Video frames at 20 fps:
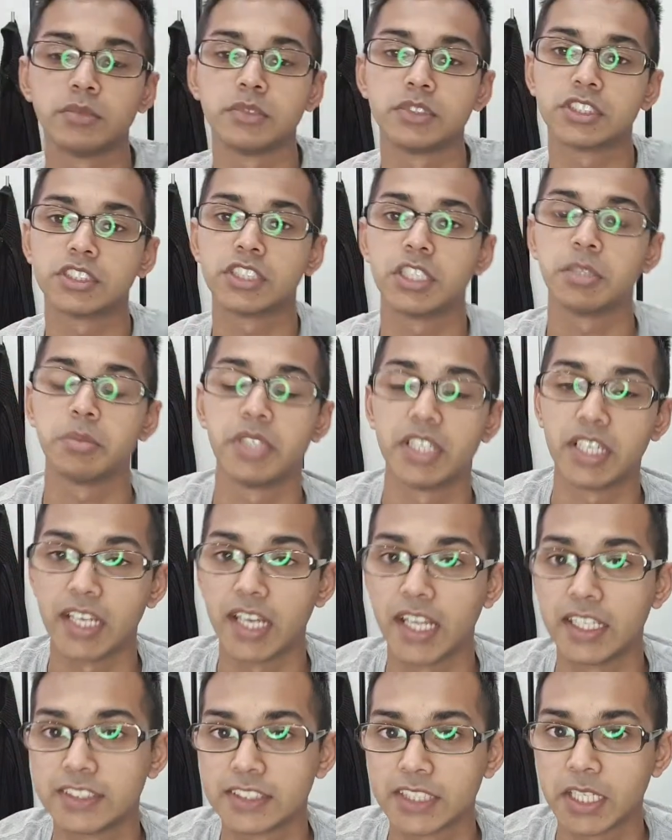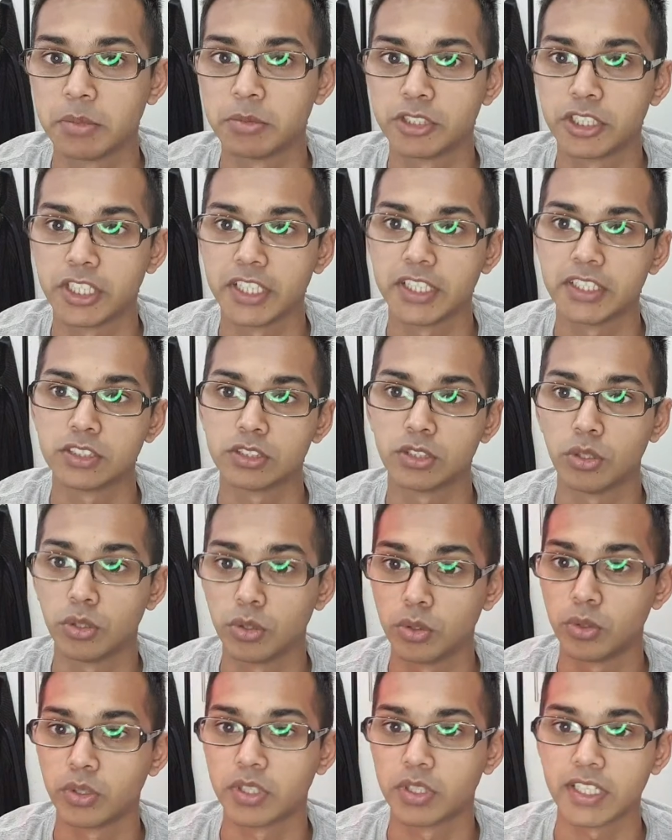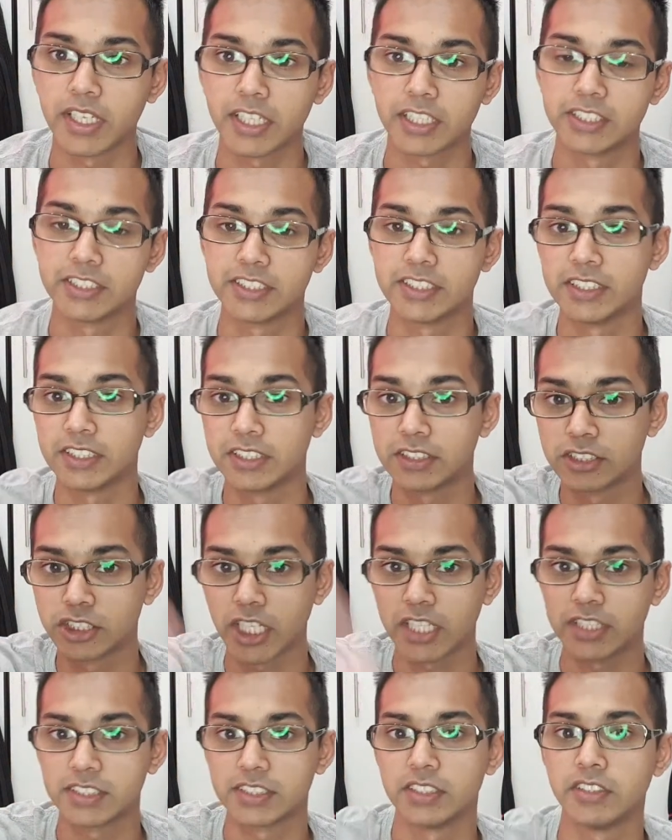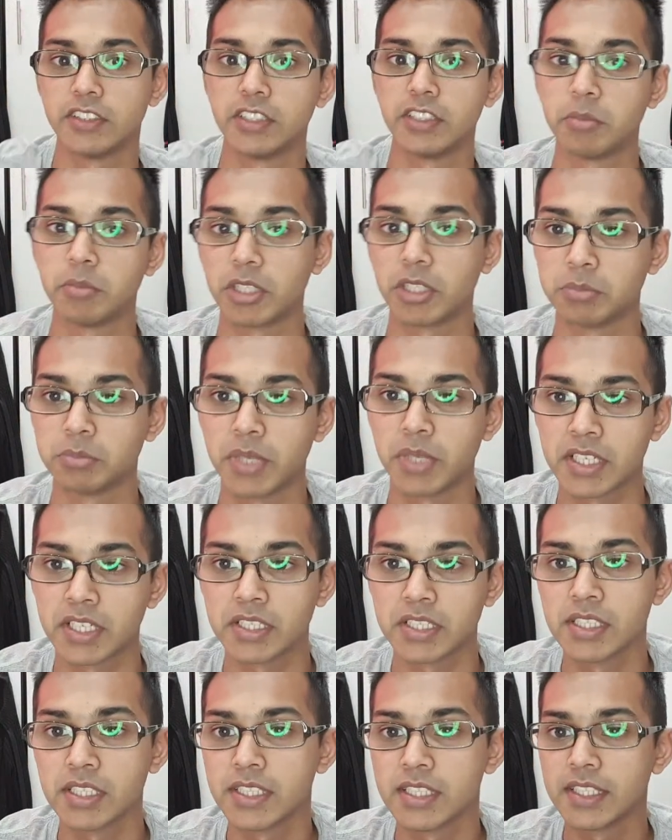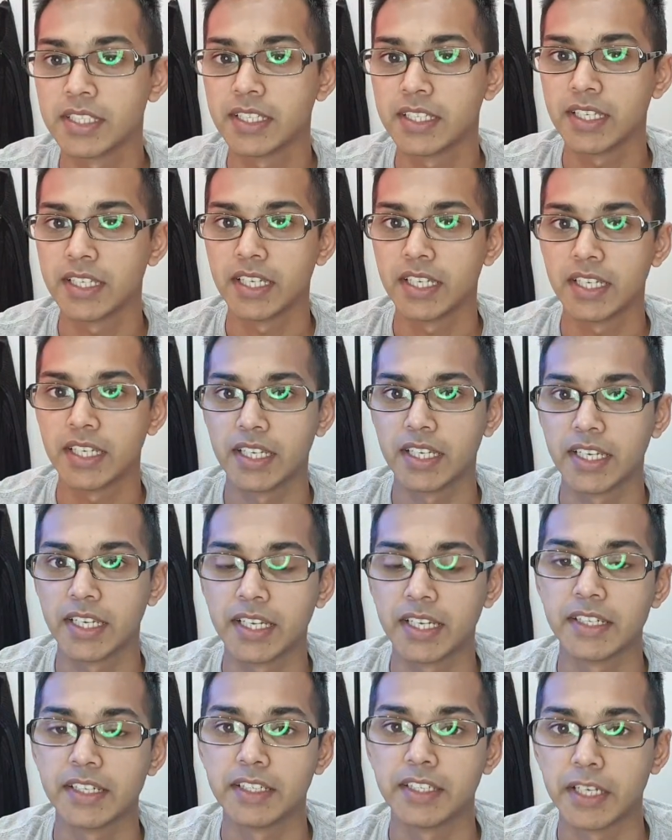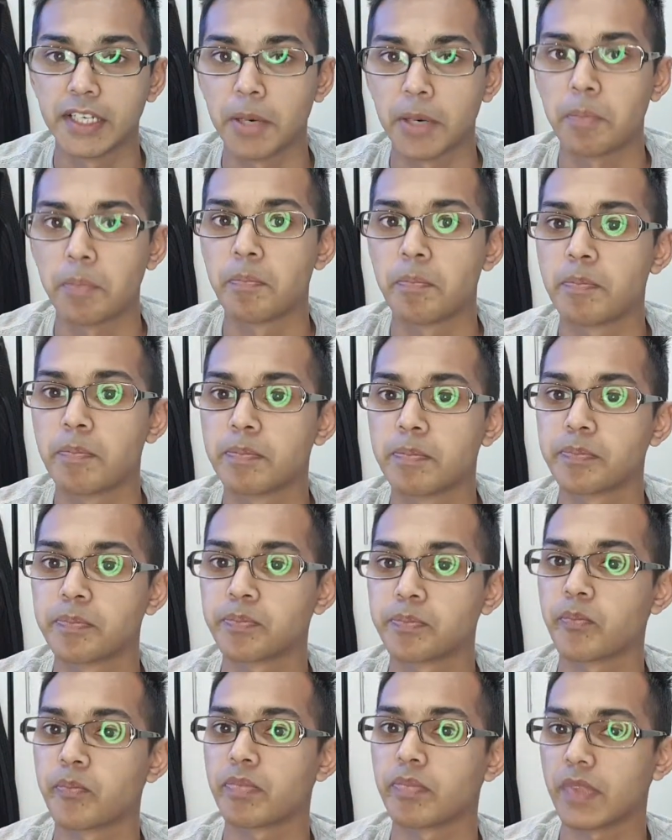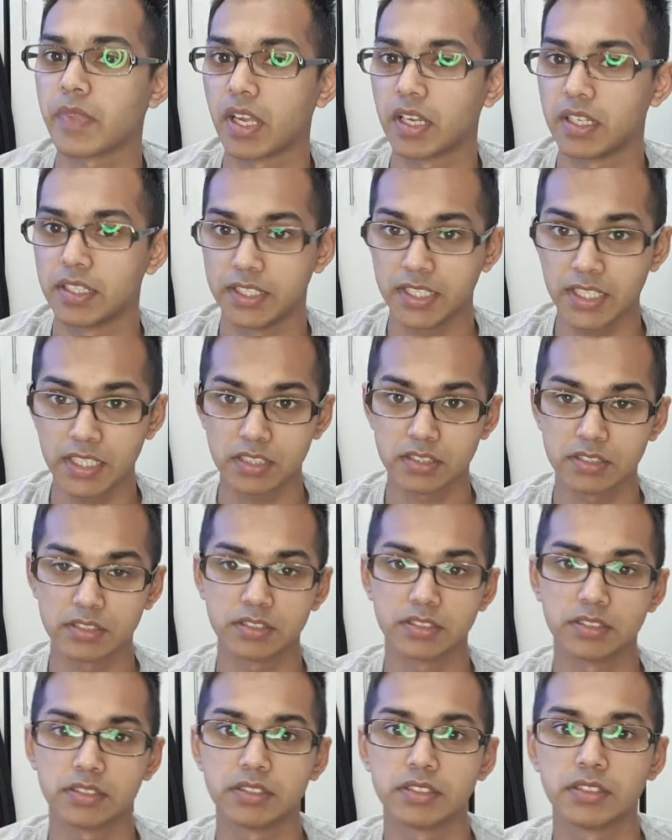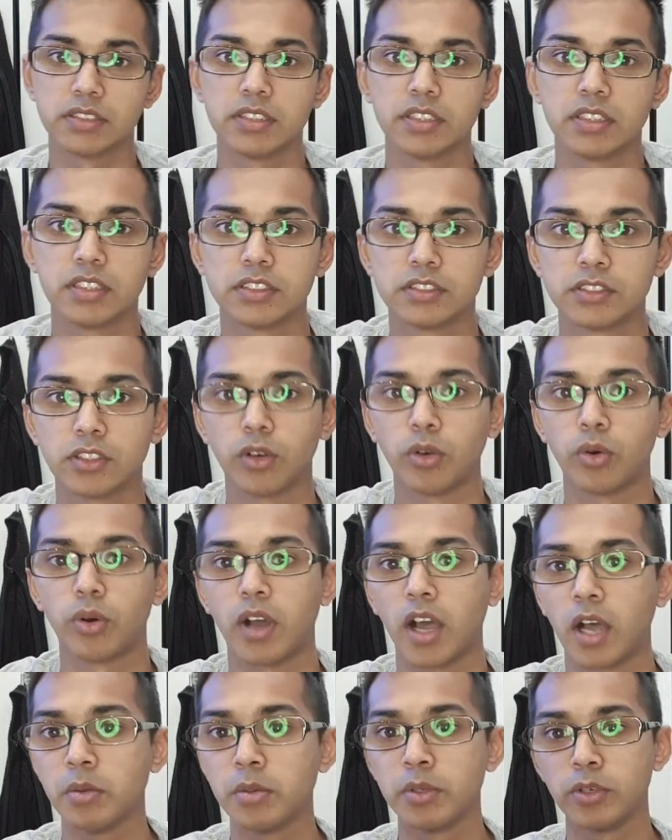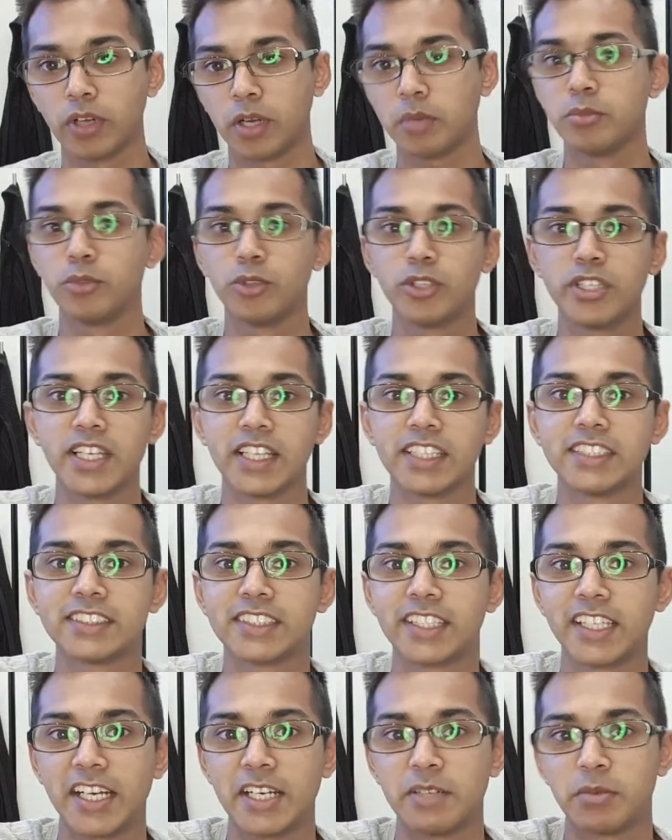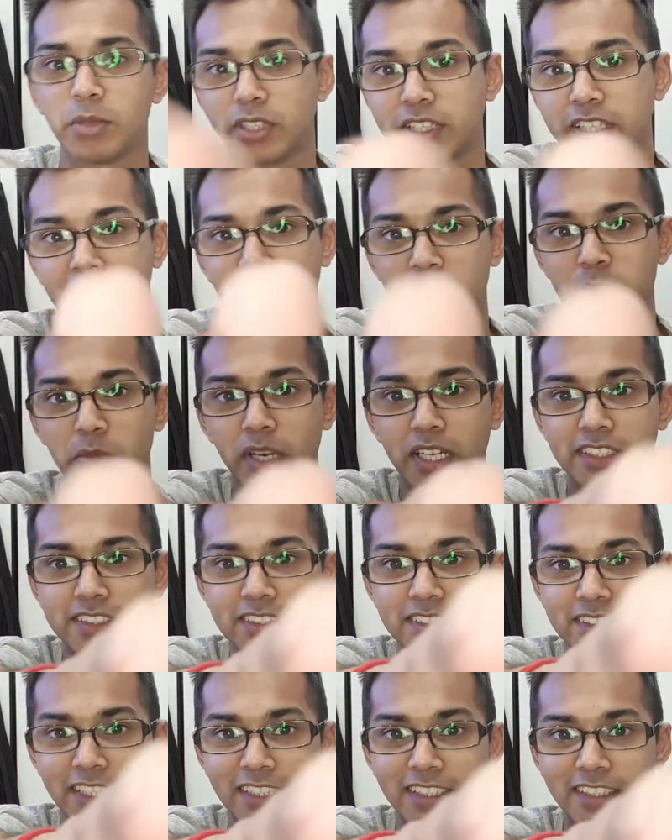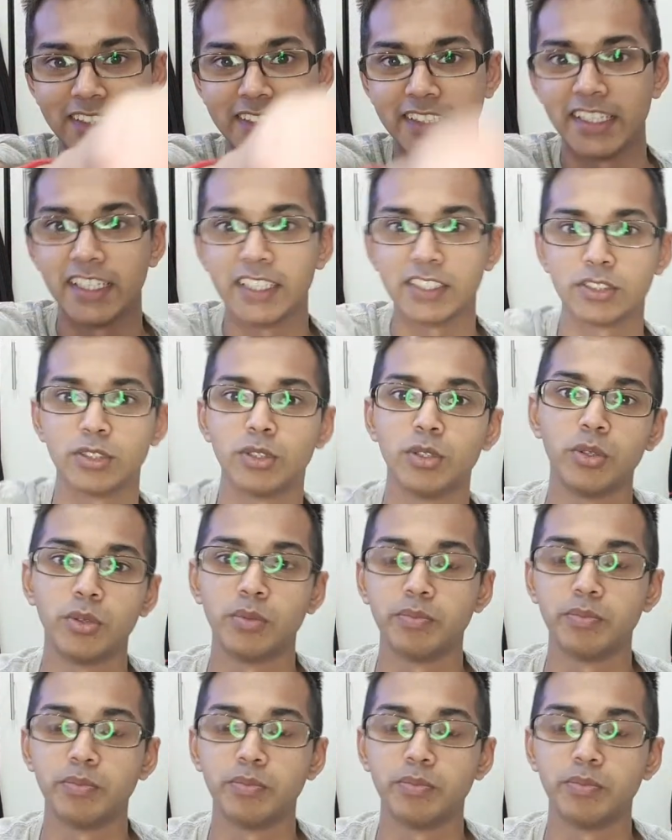streaming in landscape today, so you can actually see the chat and everything much better. And yeah, so I'm looking at the screen, but the camera is right there. So